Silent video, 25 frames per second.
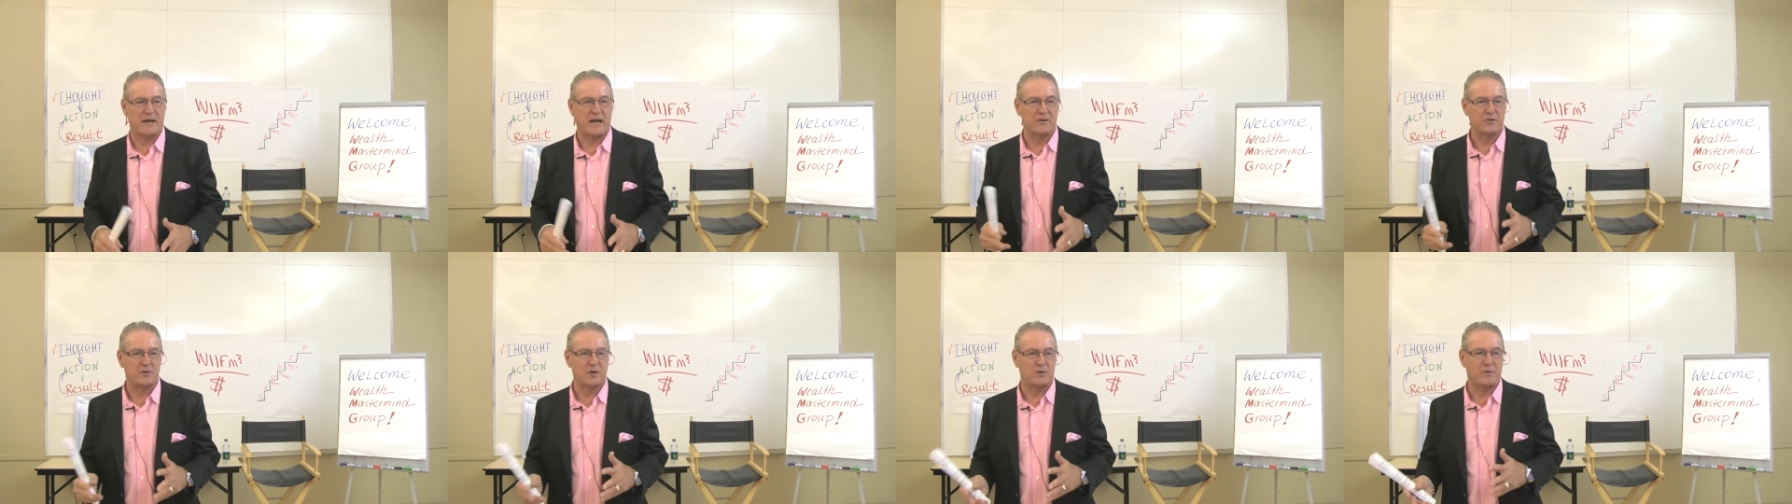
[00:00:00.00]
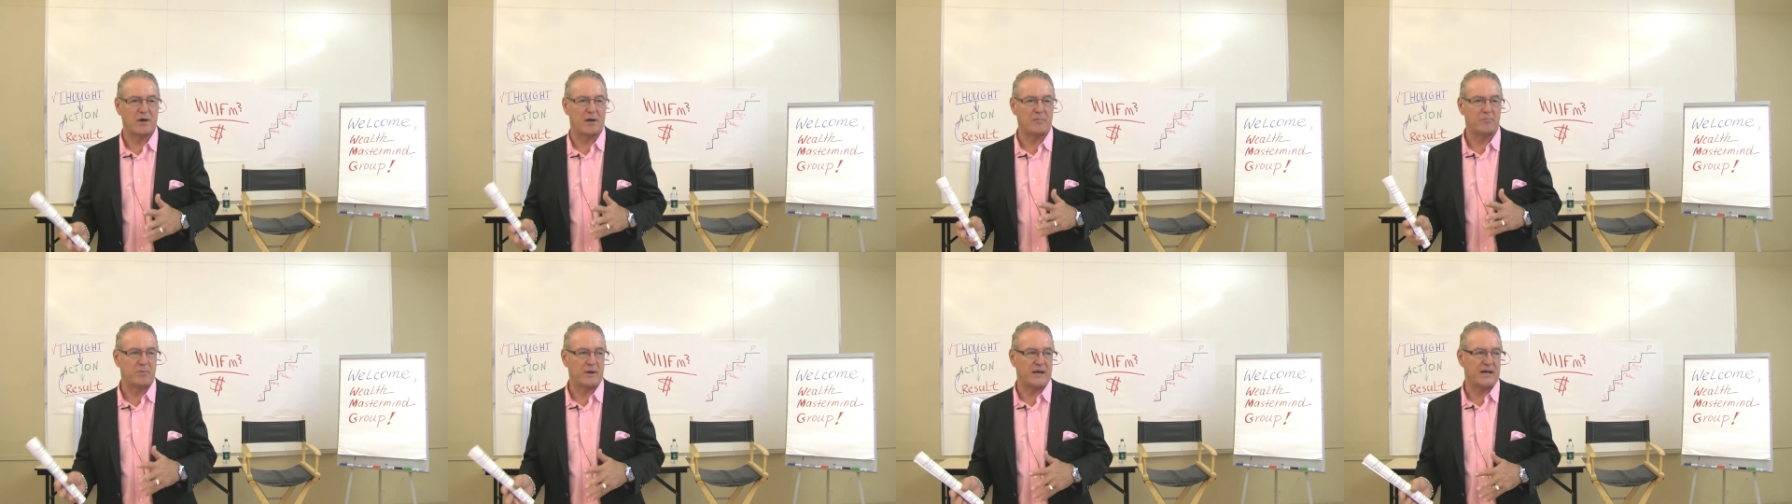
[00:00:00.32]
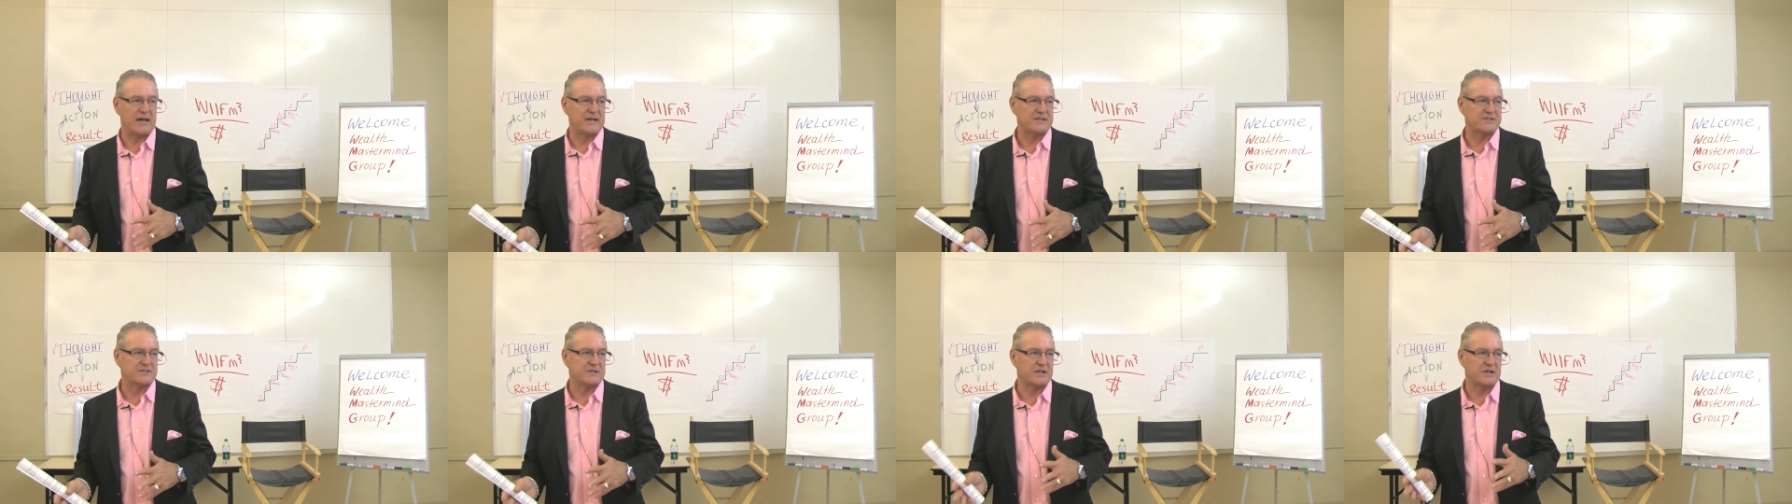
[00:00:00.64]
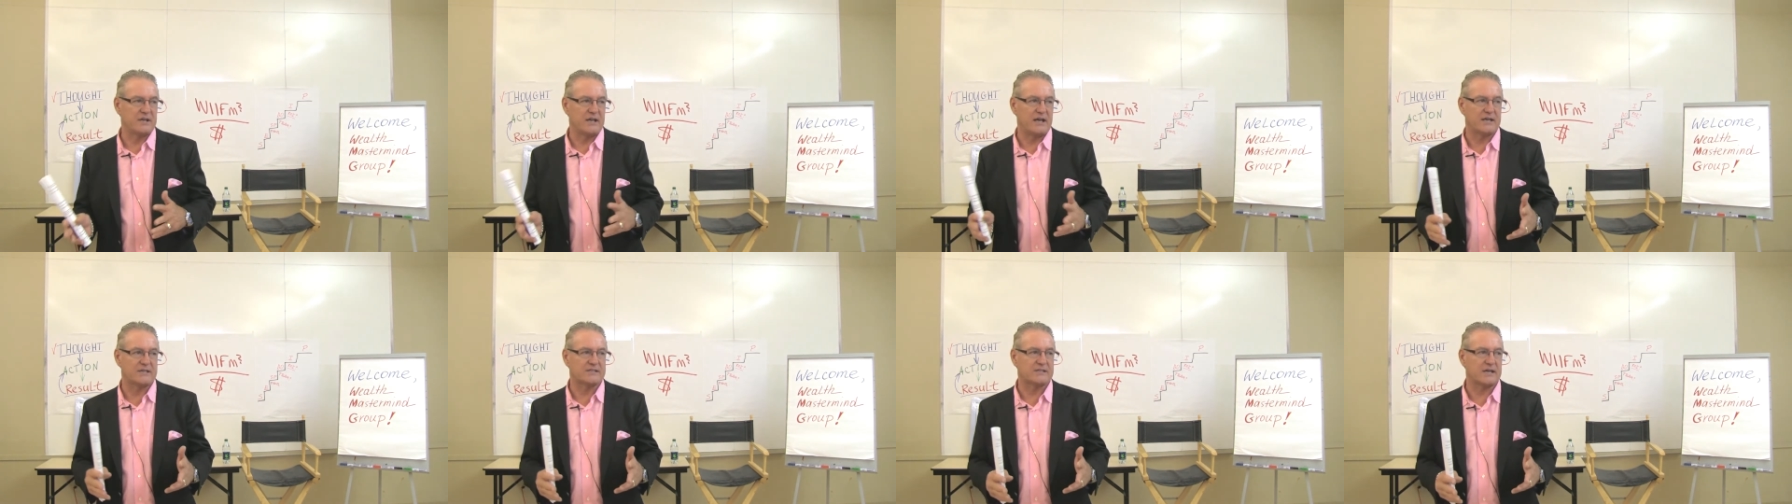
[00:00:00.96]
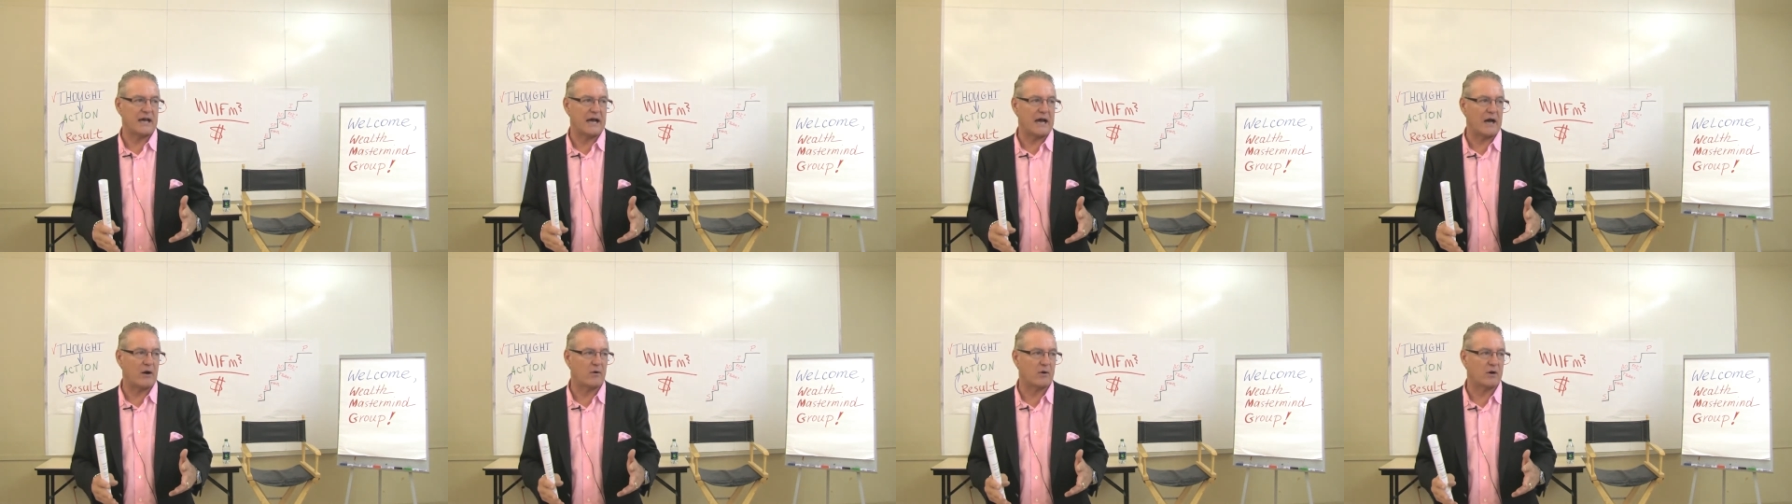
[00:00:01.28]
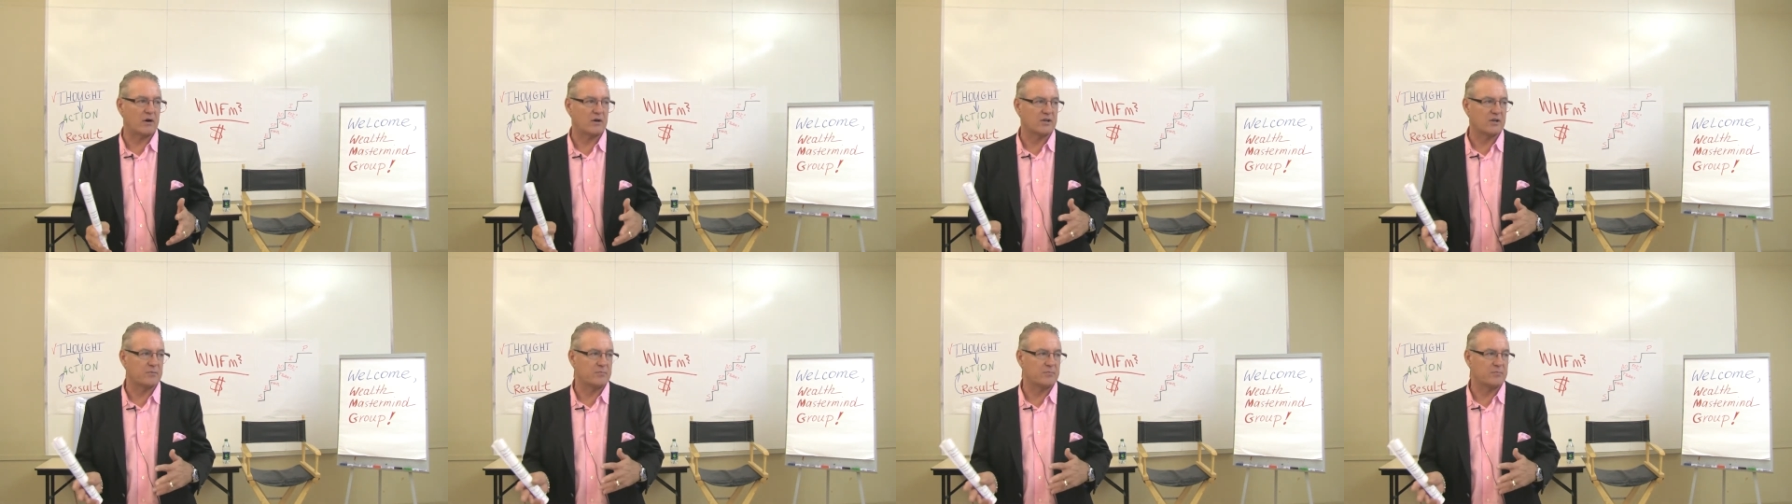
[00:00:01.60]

I'll do my best in the next hour